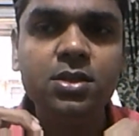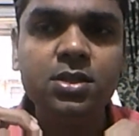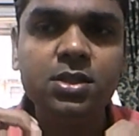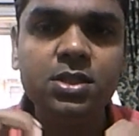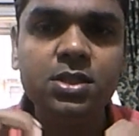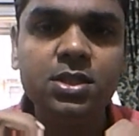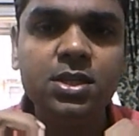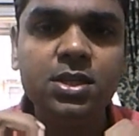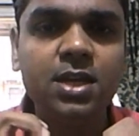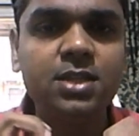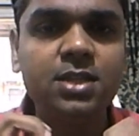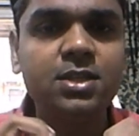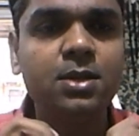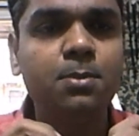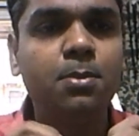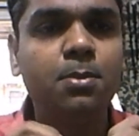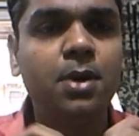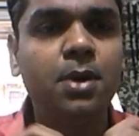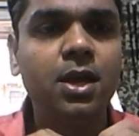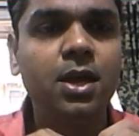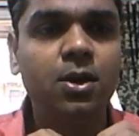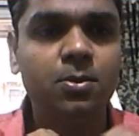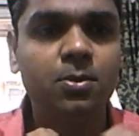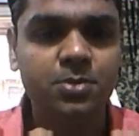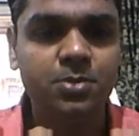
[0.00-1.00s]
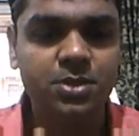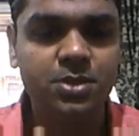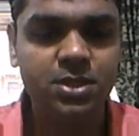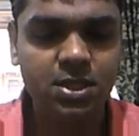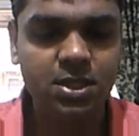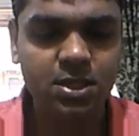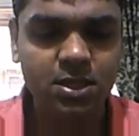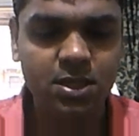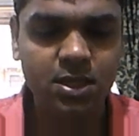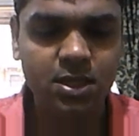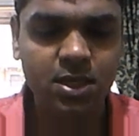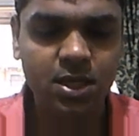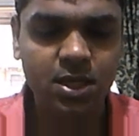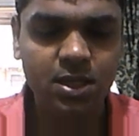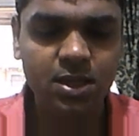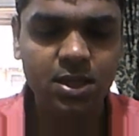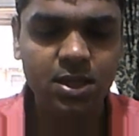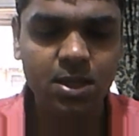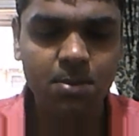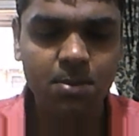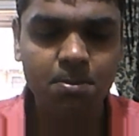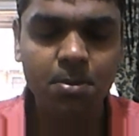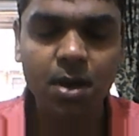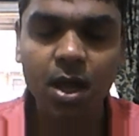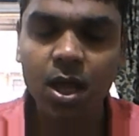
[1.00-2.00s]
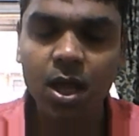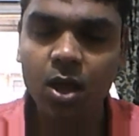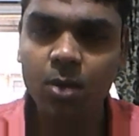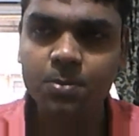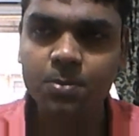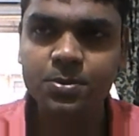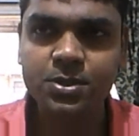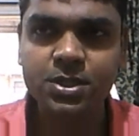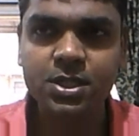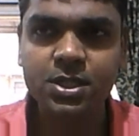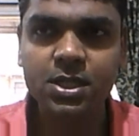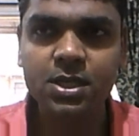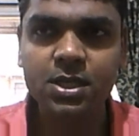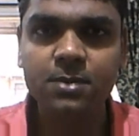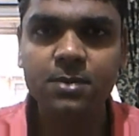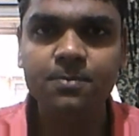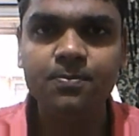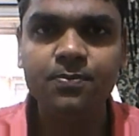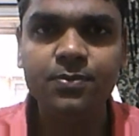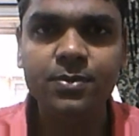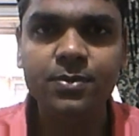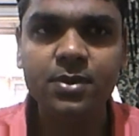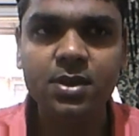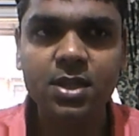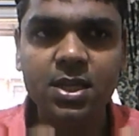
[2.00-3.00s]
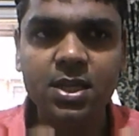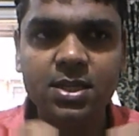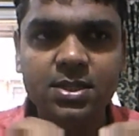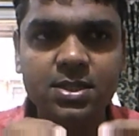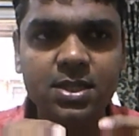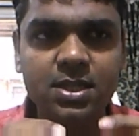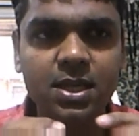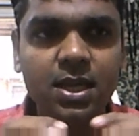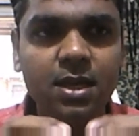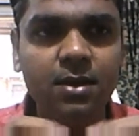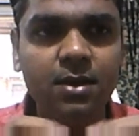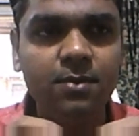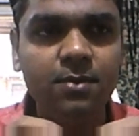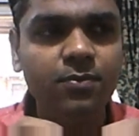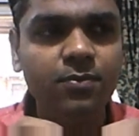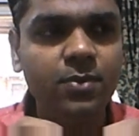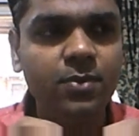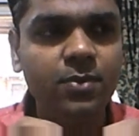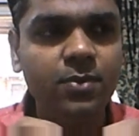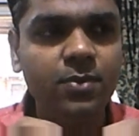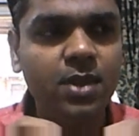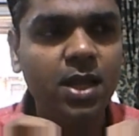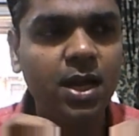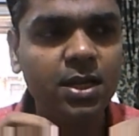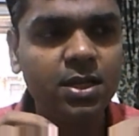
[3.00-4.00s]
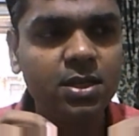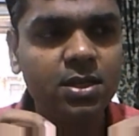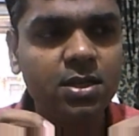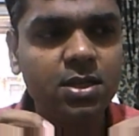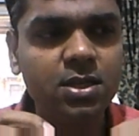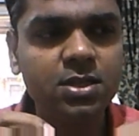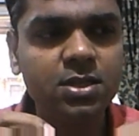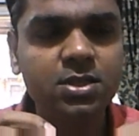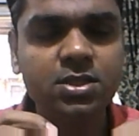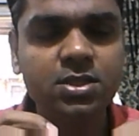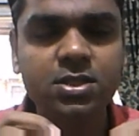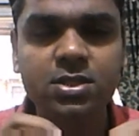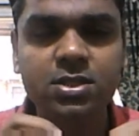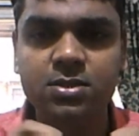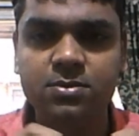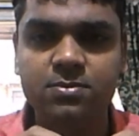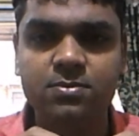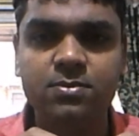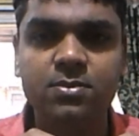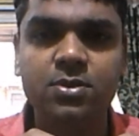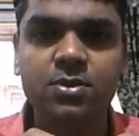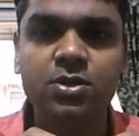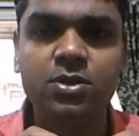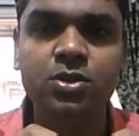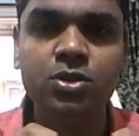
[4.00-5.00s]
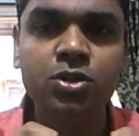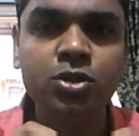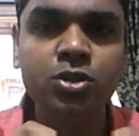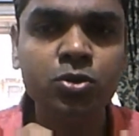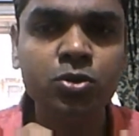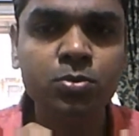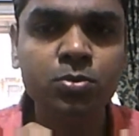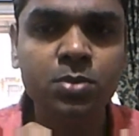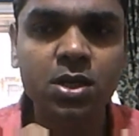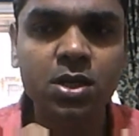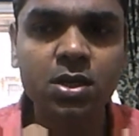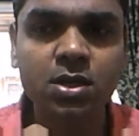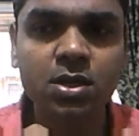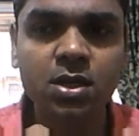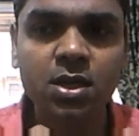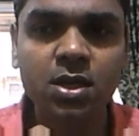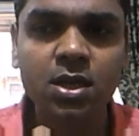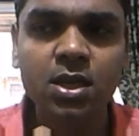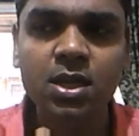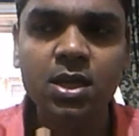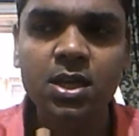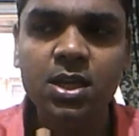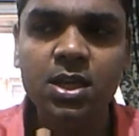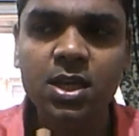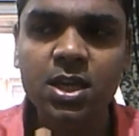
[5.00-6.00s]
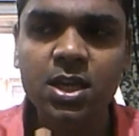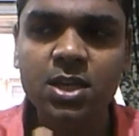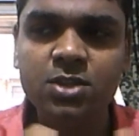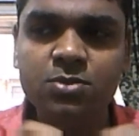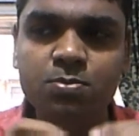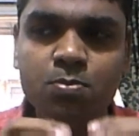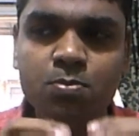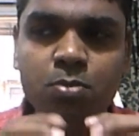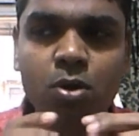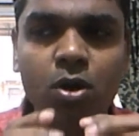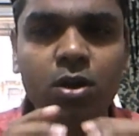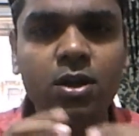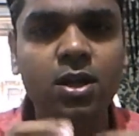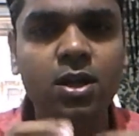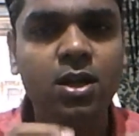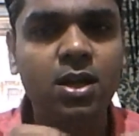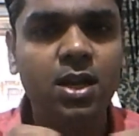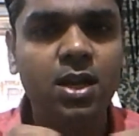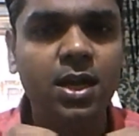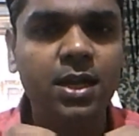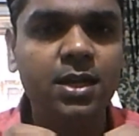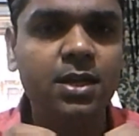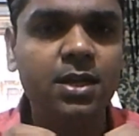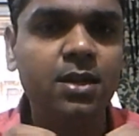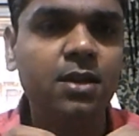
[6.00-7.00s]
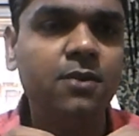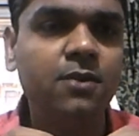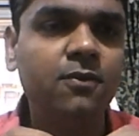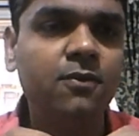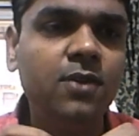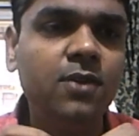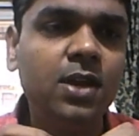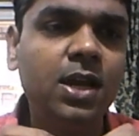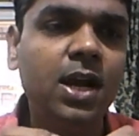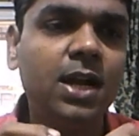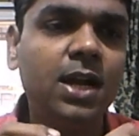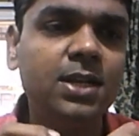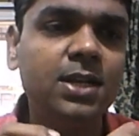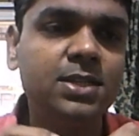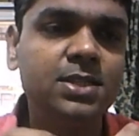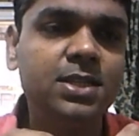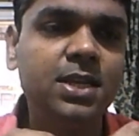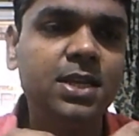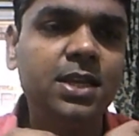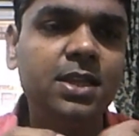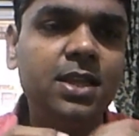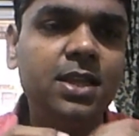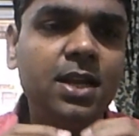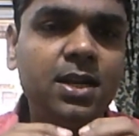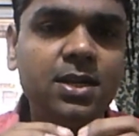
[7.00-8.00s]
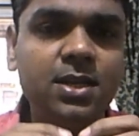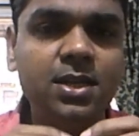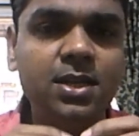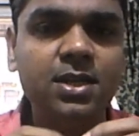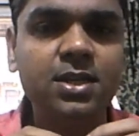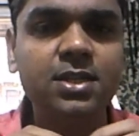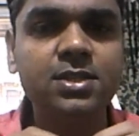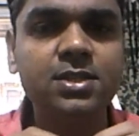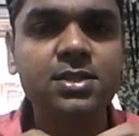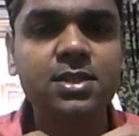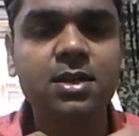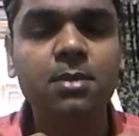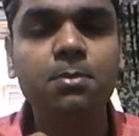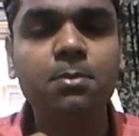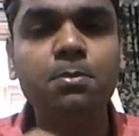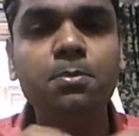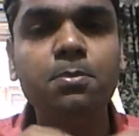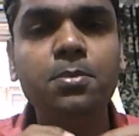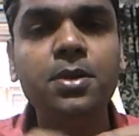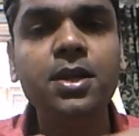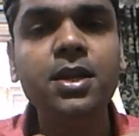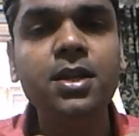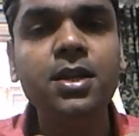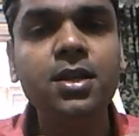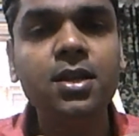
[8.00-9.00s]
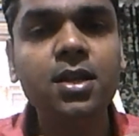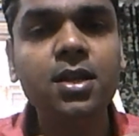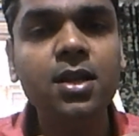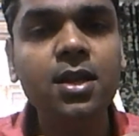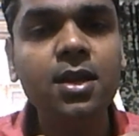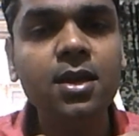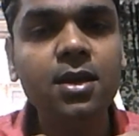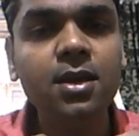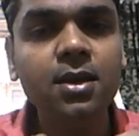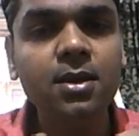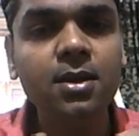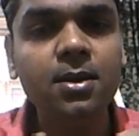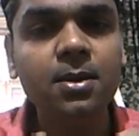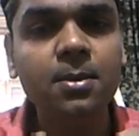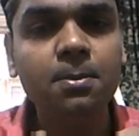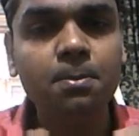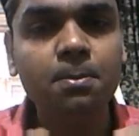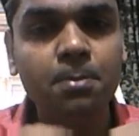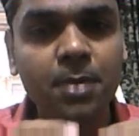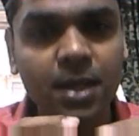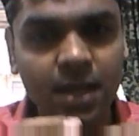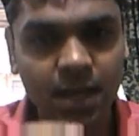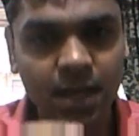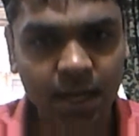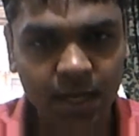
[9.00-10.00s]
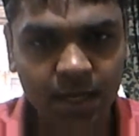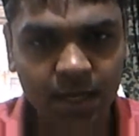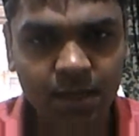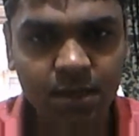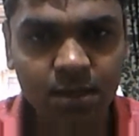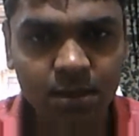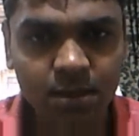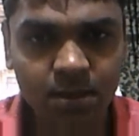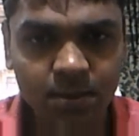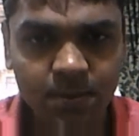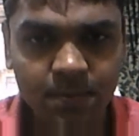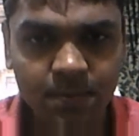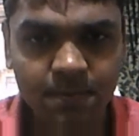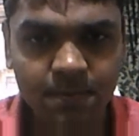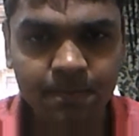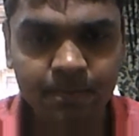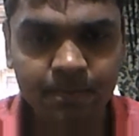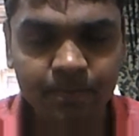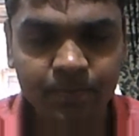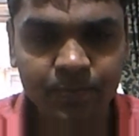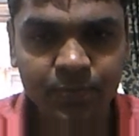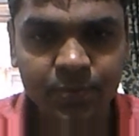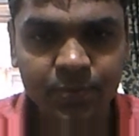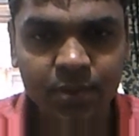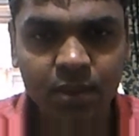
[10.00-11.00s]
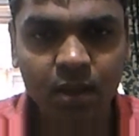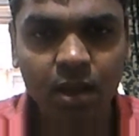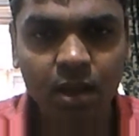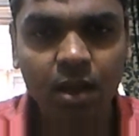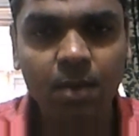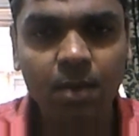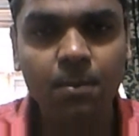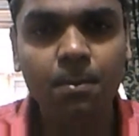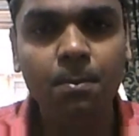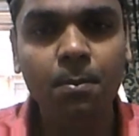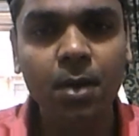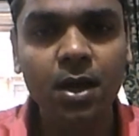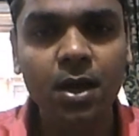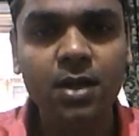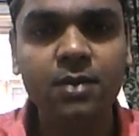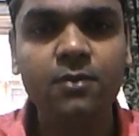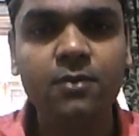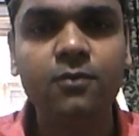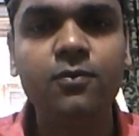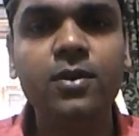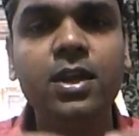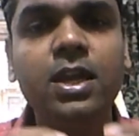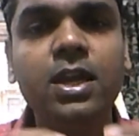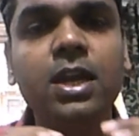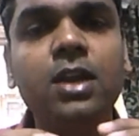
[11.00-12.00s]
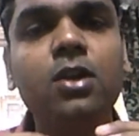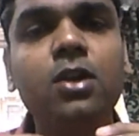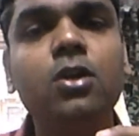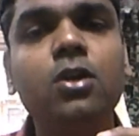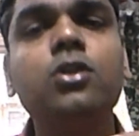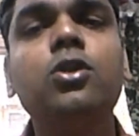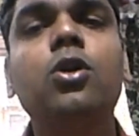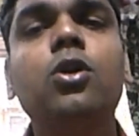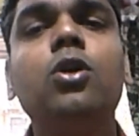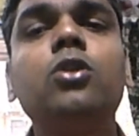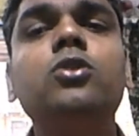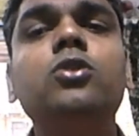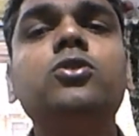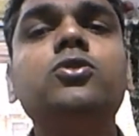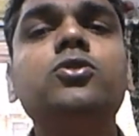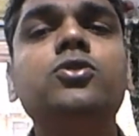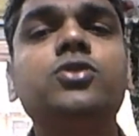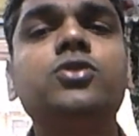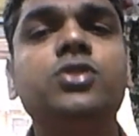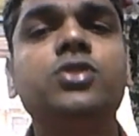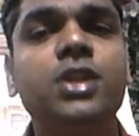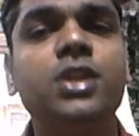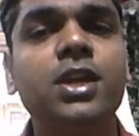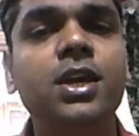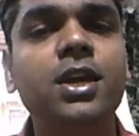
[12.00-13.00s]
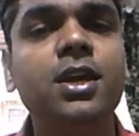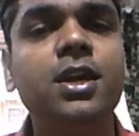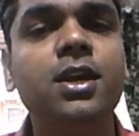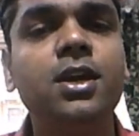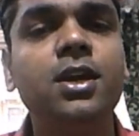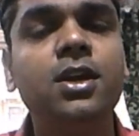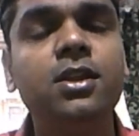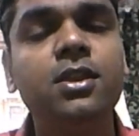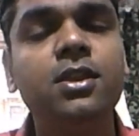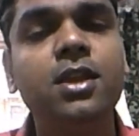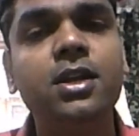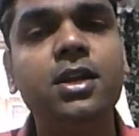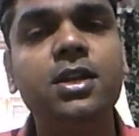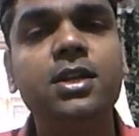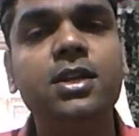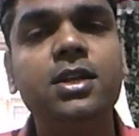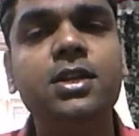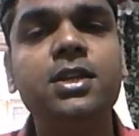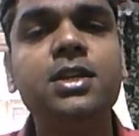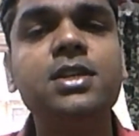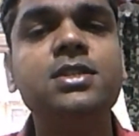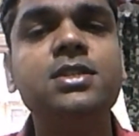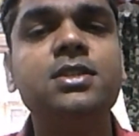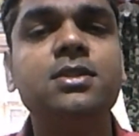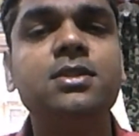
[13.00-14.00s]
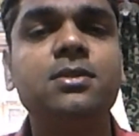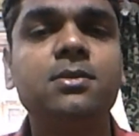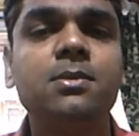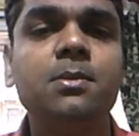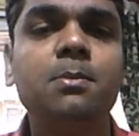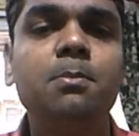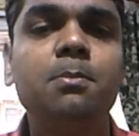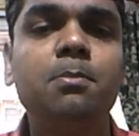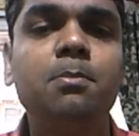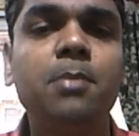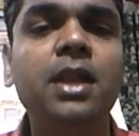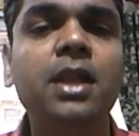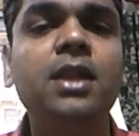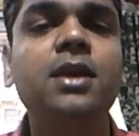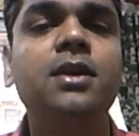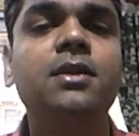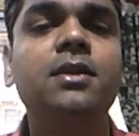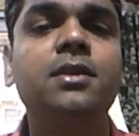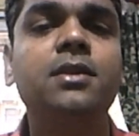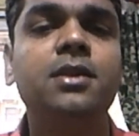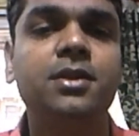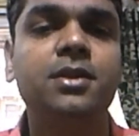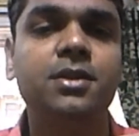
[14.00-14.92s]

She does a biopsy. In the biopsy, they say that this tumor is borderline. We can't say that it is completely benign, but we cannot also say that it is malignant